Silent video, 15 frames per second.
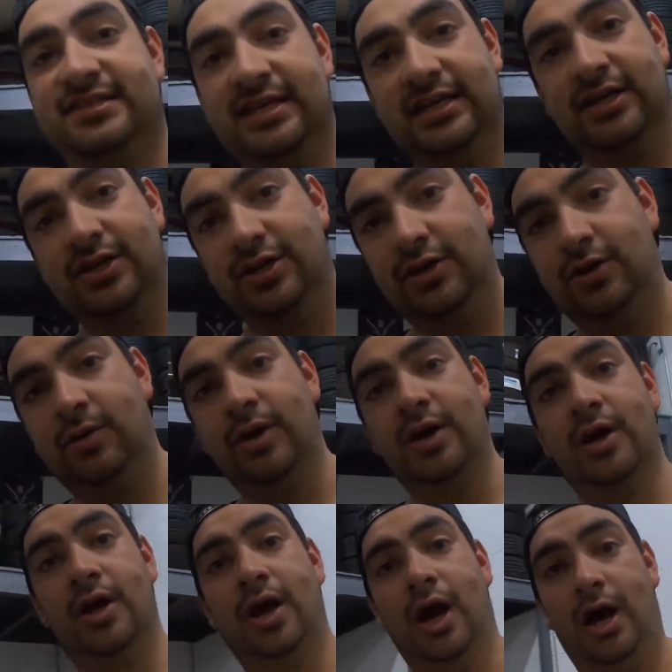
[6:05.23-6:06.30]
thing to do
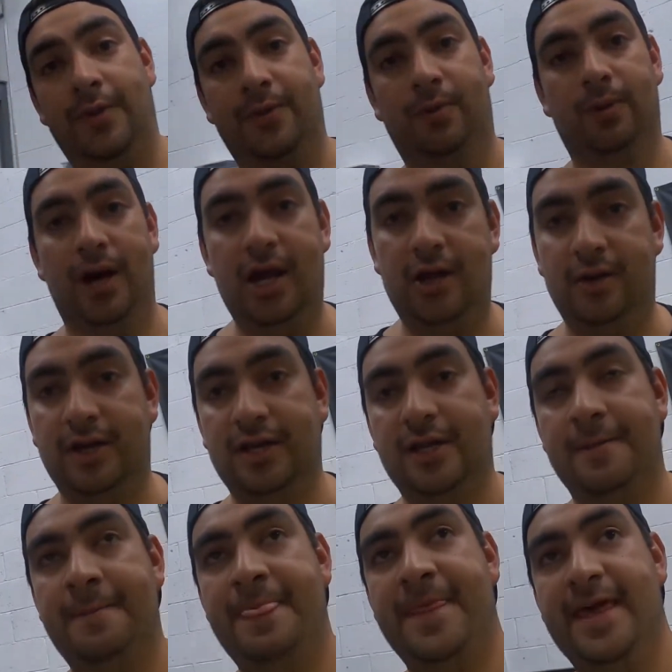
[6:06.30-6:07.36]
on the
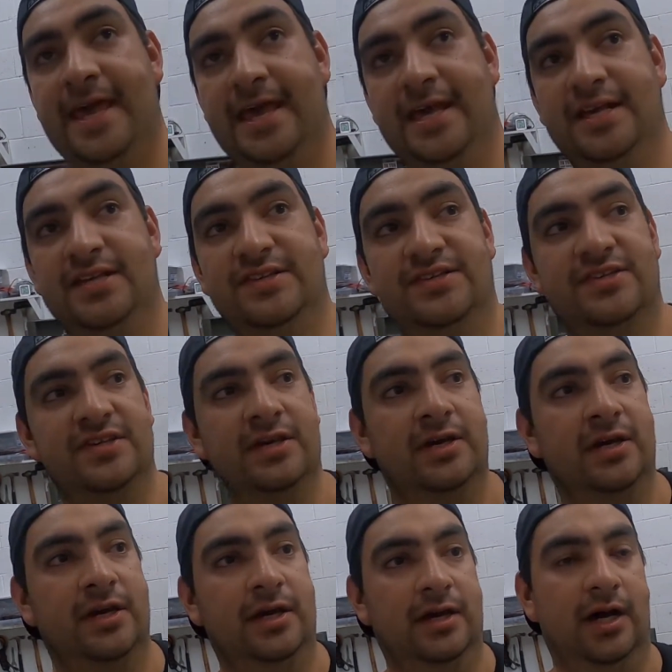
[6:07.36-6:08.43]
wiring is,
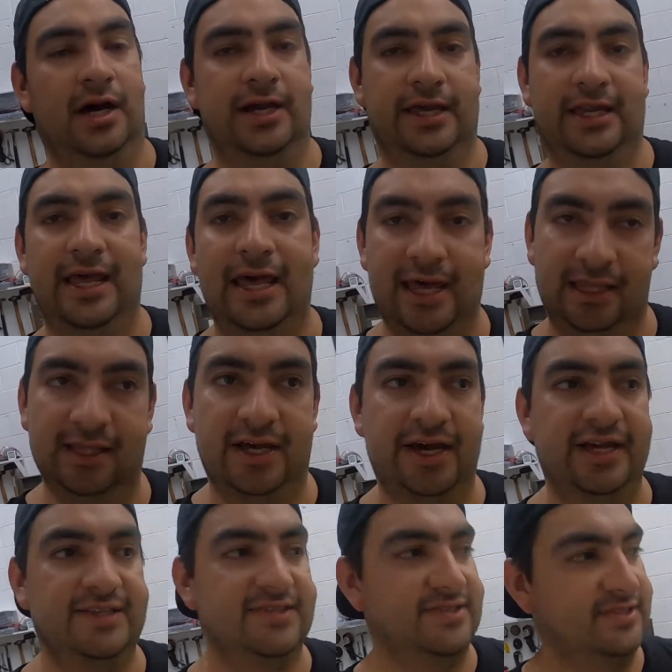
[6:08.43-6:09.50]
again,
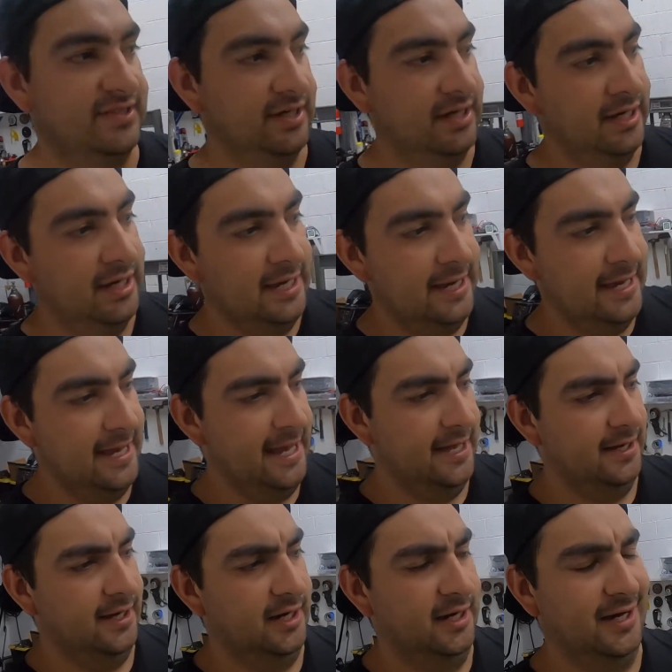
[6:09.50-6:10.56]
headlights,
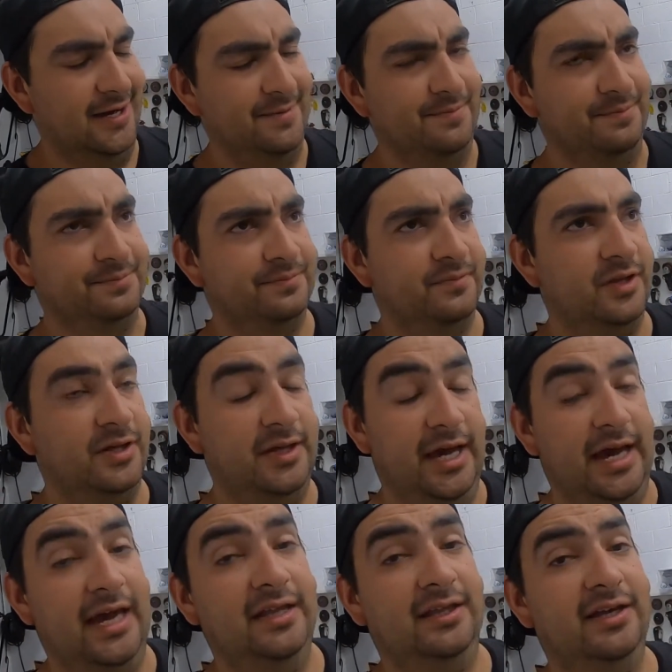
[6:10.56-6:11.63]

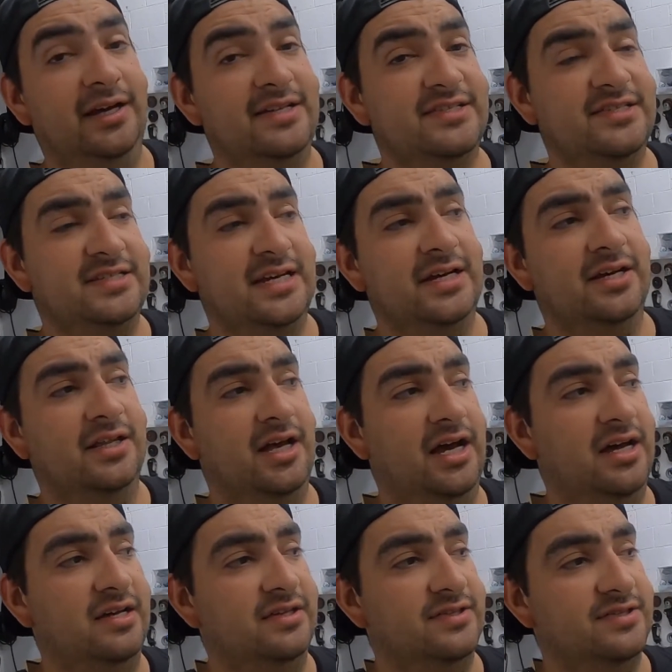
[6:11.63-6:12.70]
headlights, tail
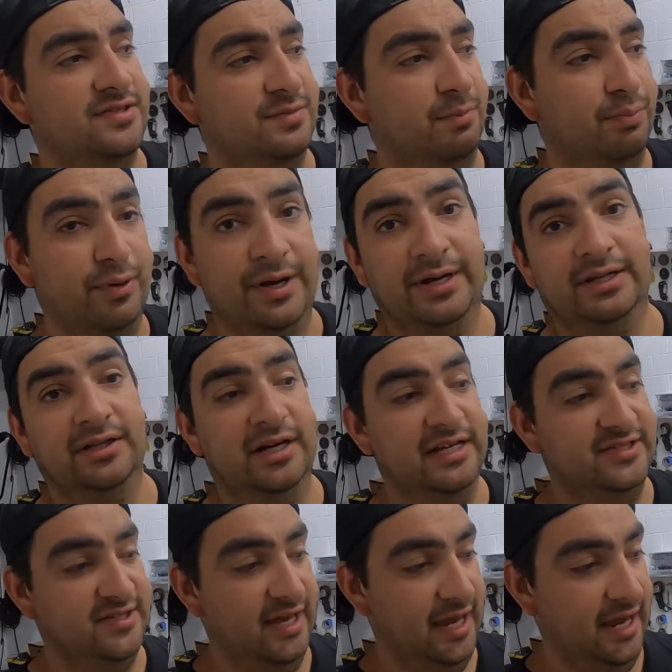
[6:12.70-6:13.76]
lights, brake
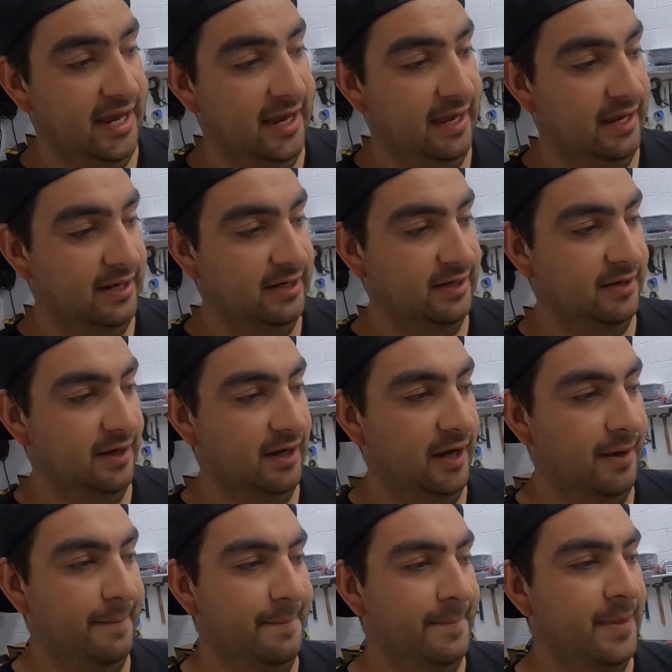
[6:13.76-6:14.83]
lights, and
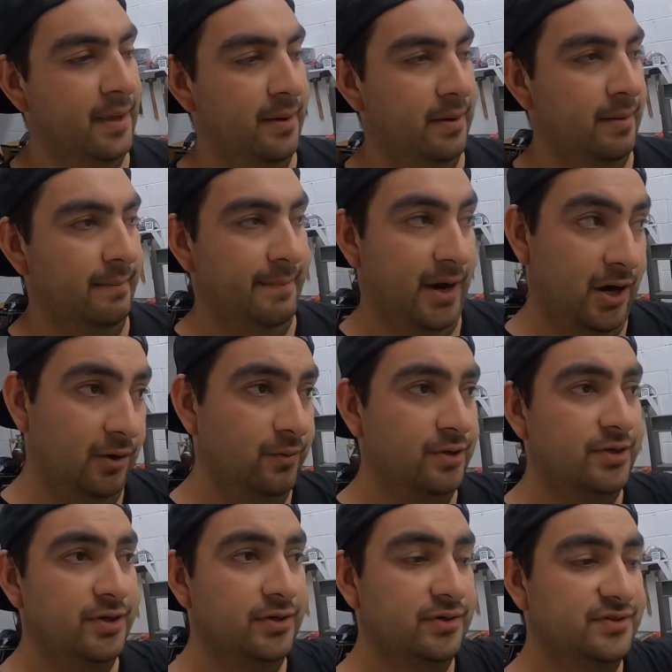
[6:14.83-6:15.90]
power
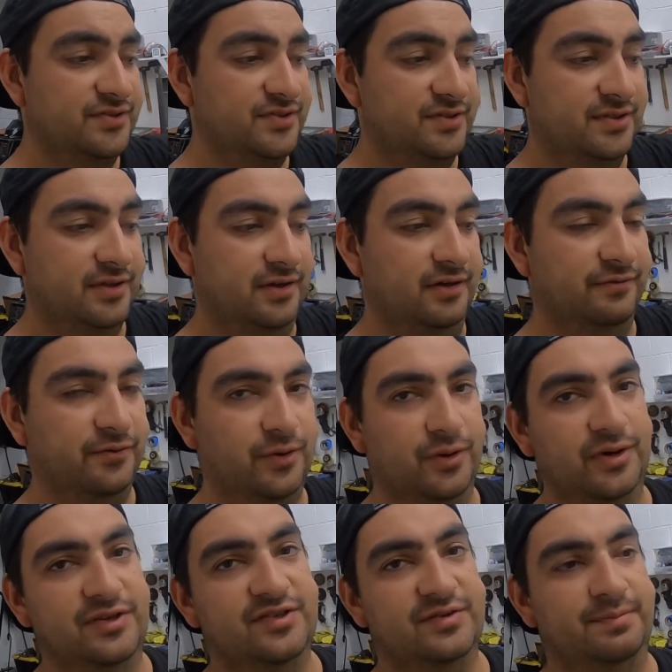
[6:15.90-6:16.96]
windows, and of
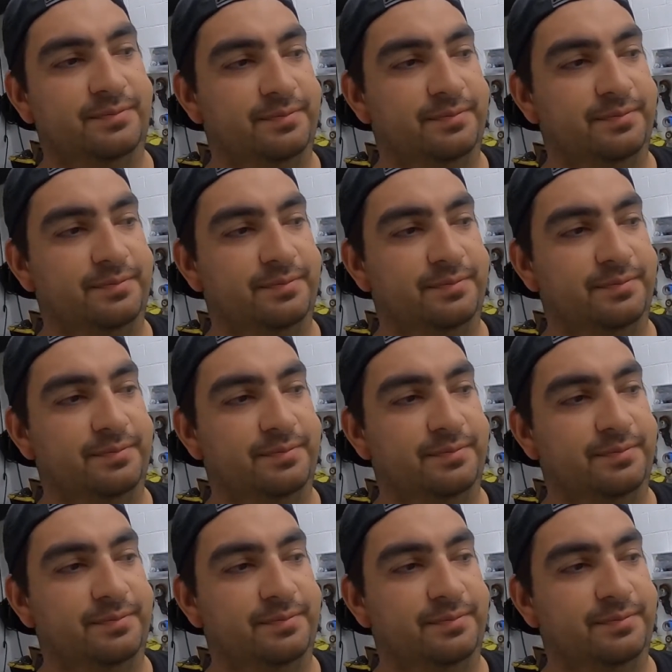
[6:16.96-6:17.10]
course,